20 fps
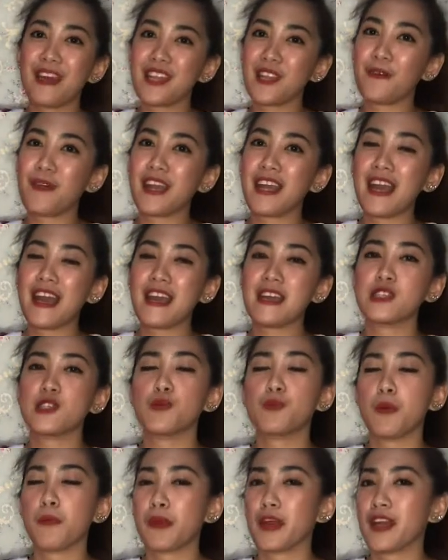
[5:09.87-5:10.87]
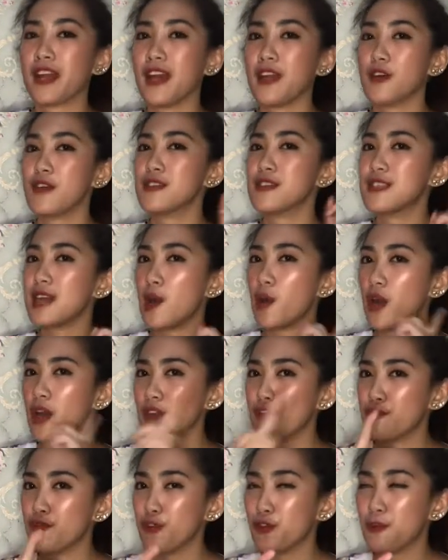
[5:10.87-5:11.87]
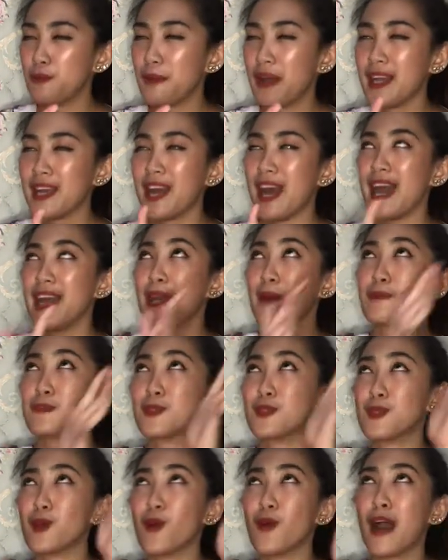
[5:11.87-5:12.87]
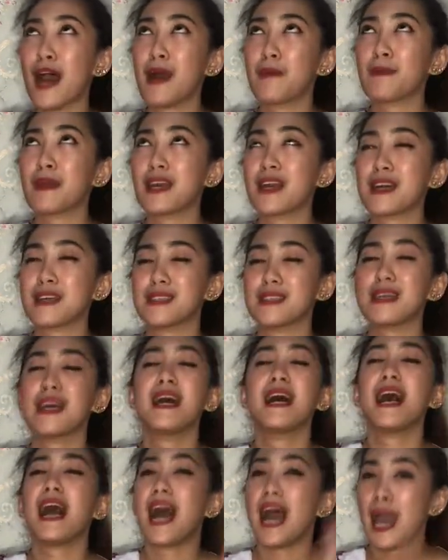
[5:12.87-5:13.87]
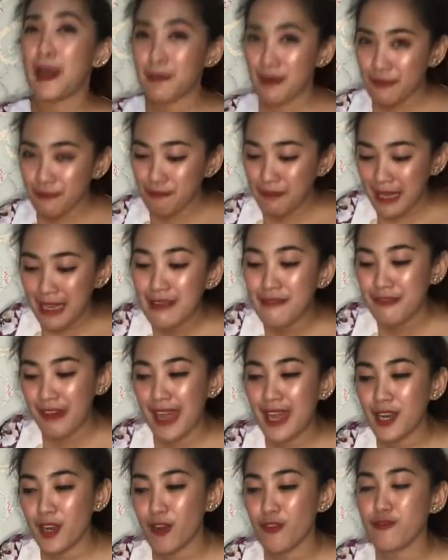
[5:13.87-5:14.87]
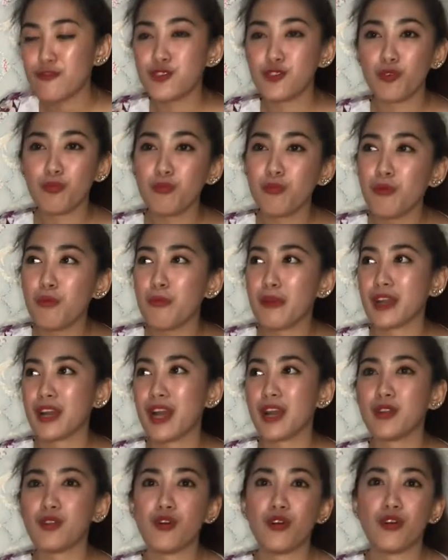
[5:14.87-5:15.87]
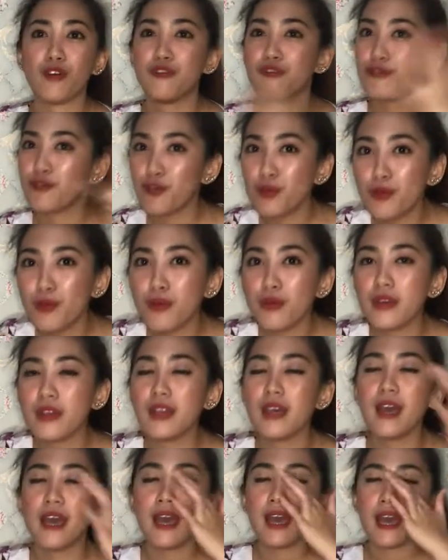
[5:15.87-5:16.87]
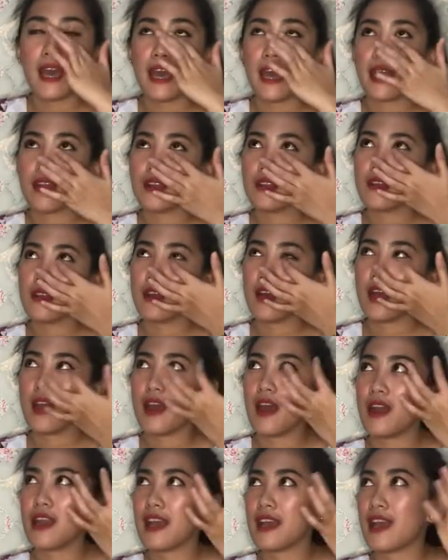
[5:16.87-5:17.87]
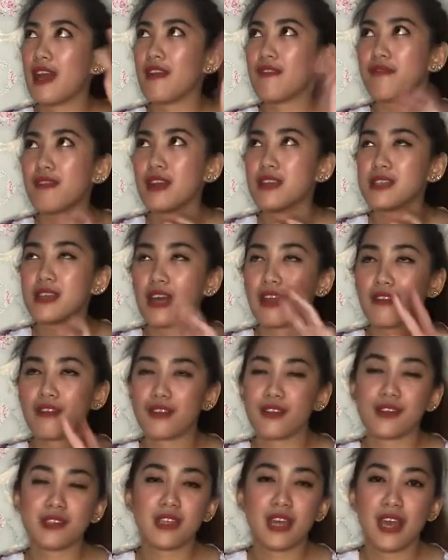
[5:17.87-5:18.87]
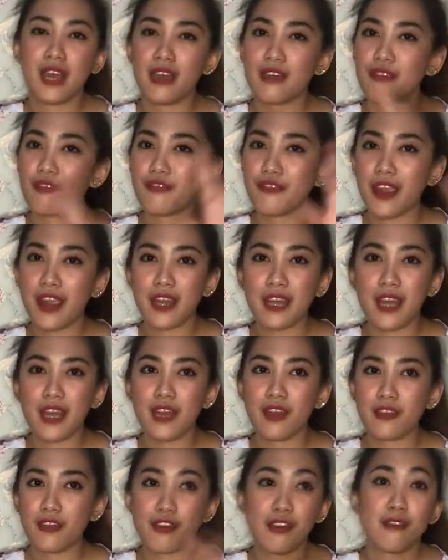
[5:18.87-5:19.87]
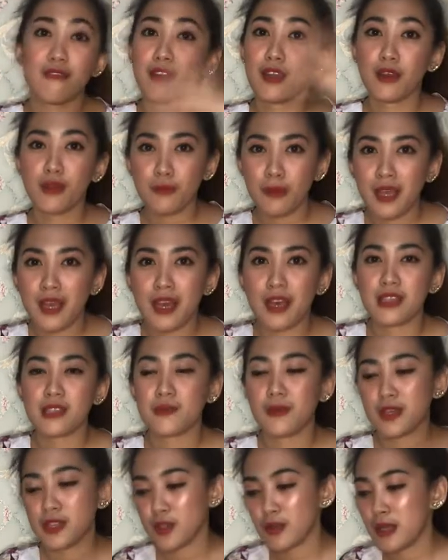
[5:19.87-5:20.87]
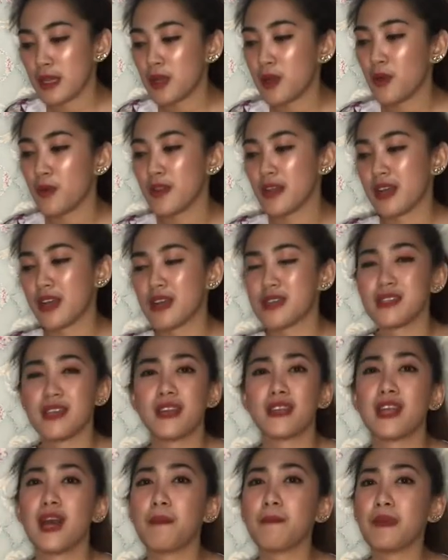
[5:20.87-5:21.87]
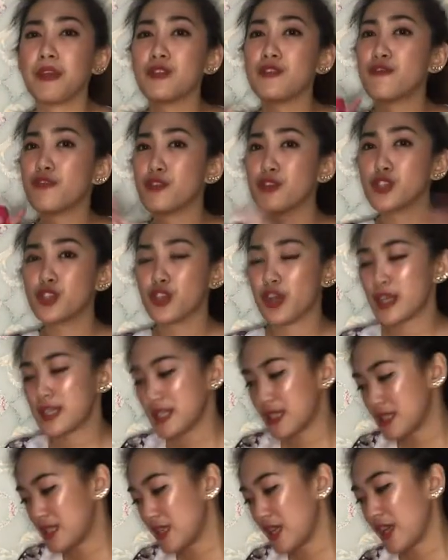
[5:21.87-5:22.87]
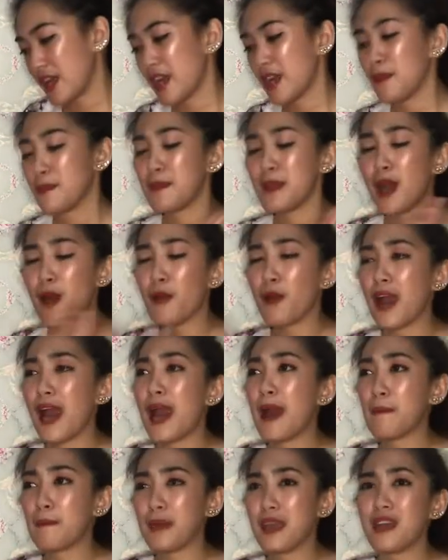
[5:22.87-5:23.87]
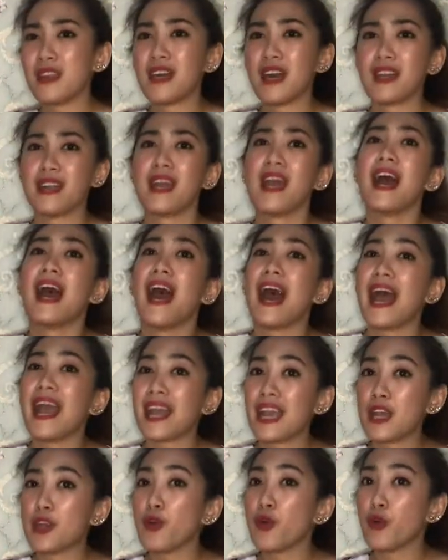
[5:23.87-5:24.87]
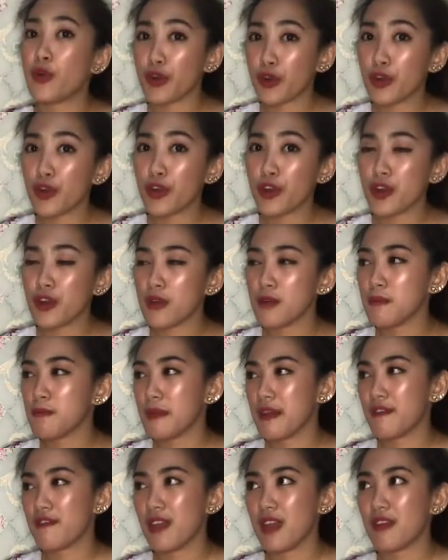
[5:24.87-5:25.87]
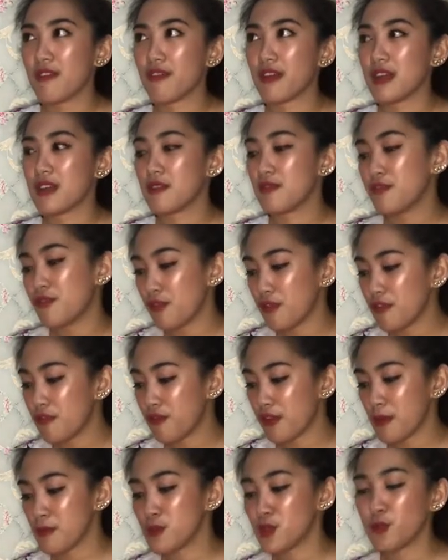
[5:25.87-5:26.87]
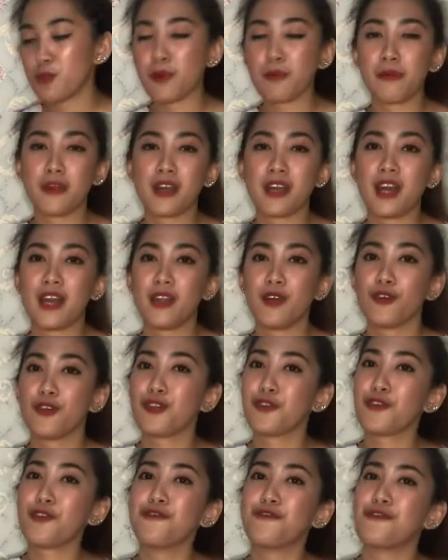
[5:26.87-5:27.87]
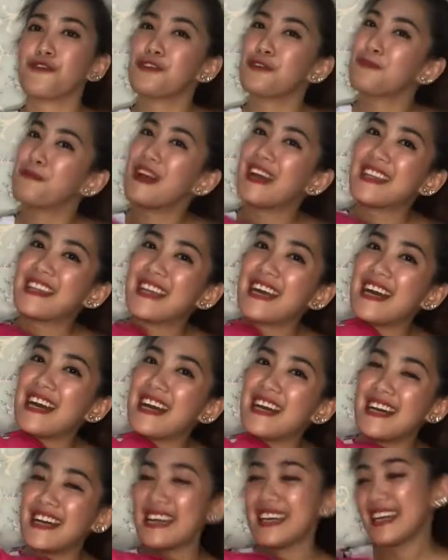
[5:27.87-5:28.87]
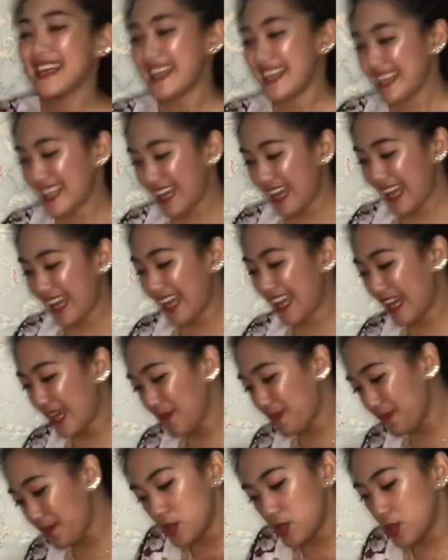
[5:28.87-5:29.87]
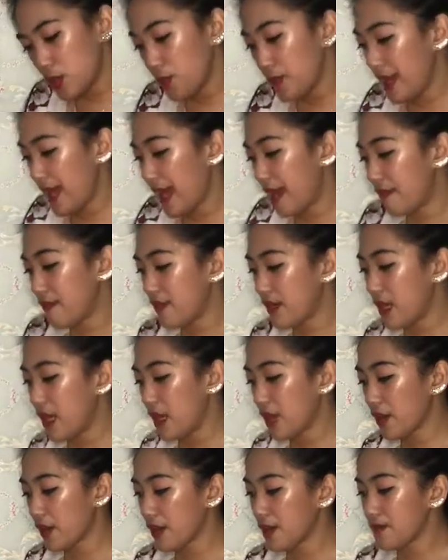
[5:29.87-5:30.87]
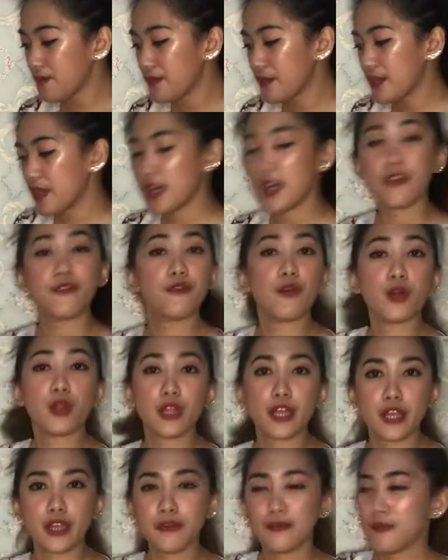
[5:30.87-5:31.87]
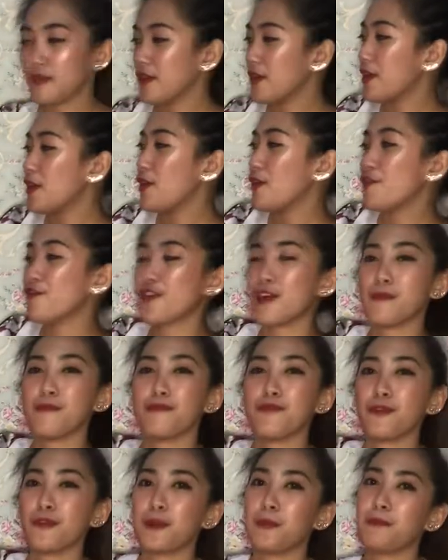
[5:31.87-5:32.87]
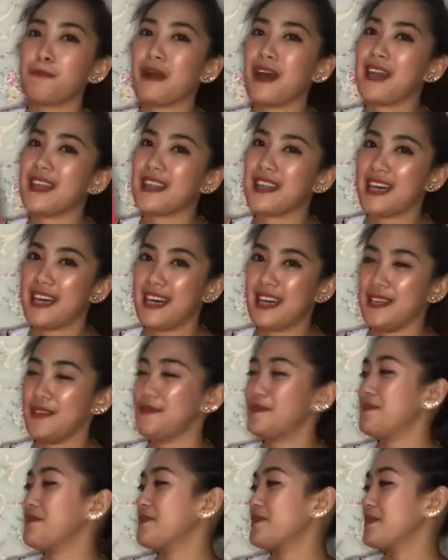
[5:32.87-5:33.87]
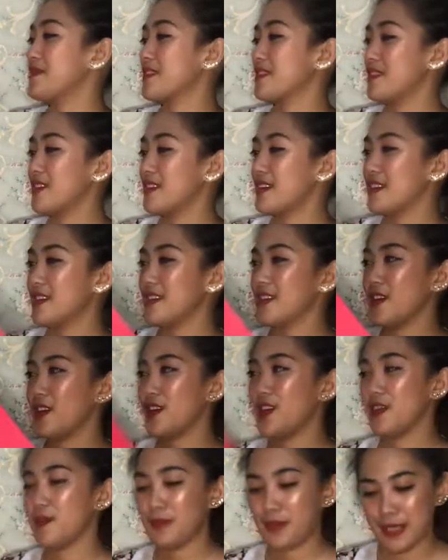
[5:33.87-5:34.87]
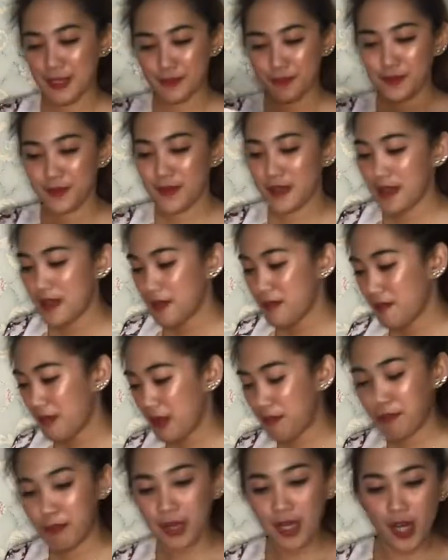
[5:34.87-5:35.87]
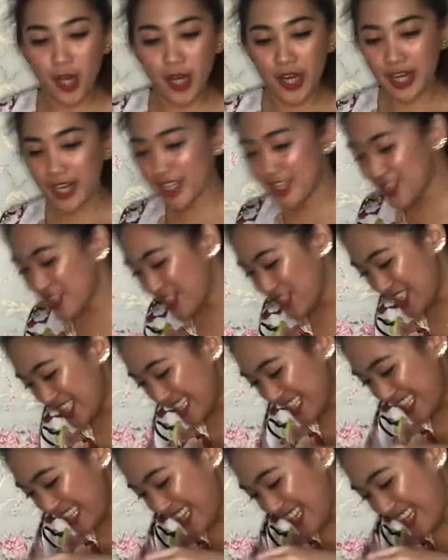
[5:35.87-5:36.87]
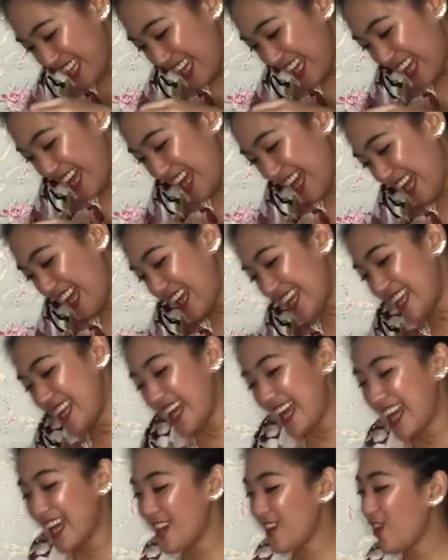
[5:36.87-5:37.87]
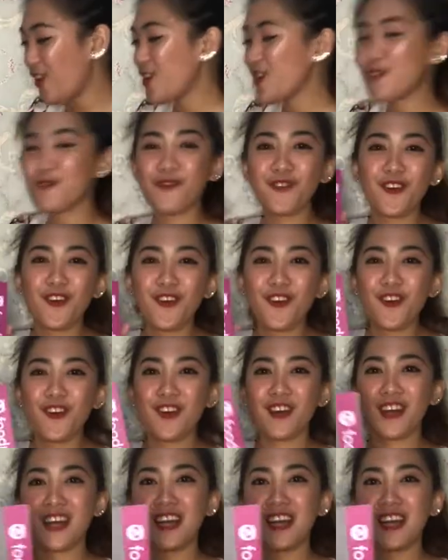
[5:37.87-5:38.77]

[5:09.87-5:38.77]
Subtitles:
By the way, guys, Subo Mercado is now on Food Panda, and I'm so happy because I'm a big fan of Subo Mercado food. And like every Thursday and Friday, or even on weekends, we actually go there because there's a lot of food choices there. And I'm now happy that I can order my favorite food from Subo Mercado through Food Panda. Yay! So we have here a folder from Food Panda. Diba? My PR and a notebook.